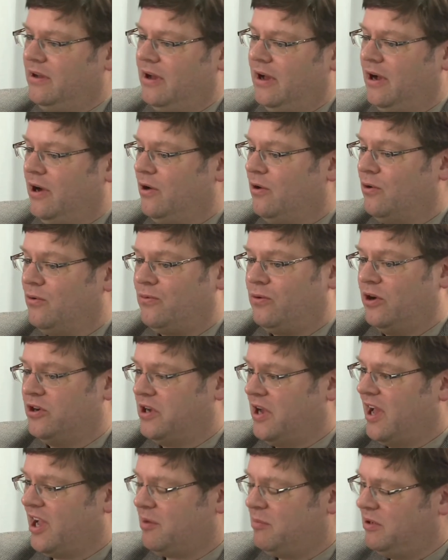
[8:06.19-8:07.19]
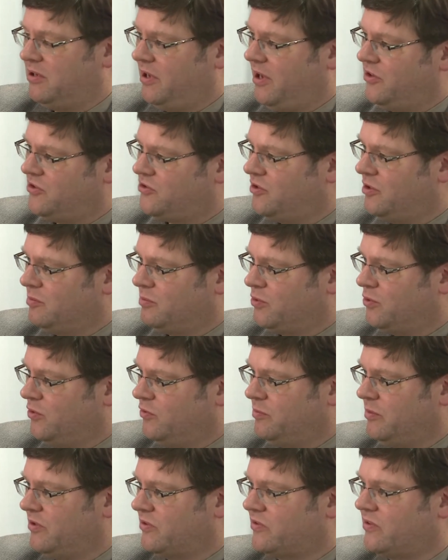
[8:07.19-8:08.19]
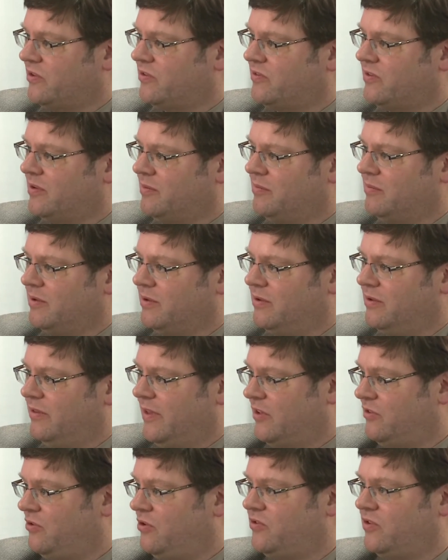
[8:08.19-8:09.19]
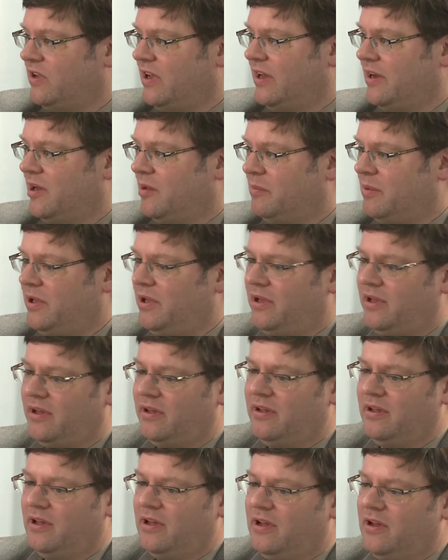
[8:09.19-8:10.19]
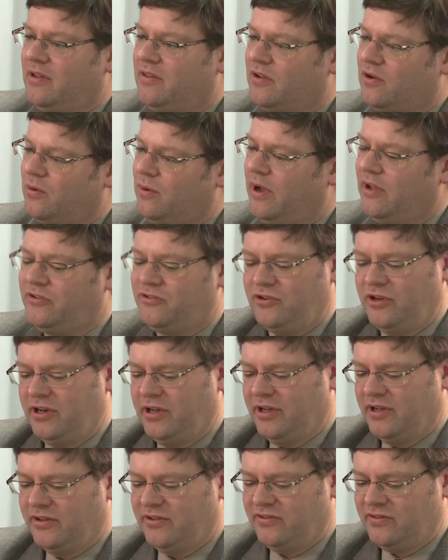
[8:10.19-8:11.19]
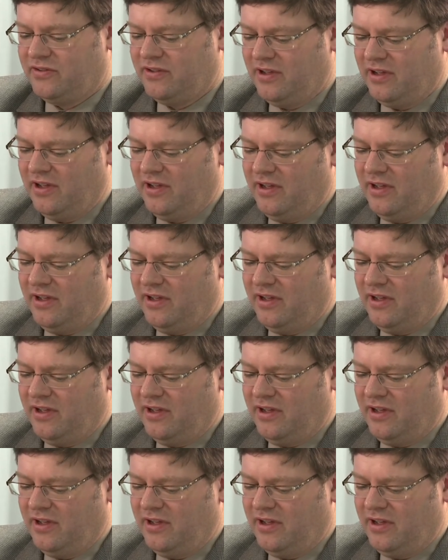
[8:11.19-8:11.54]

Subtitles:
or for a documentation improvement system that's using NLP, the question is,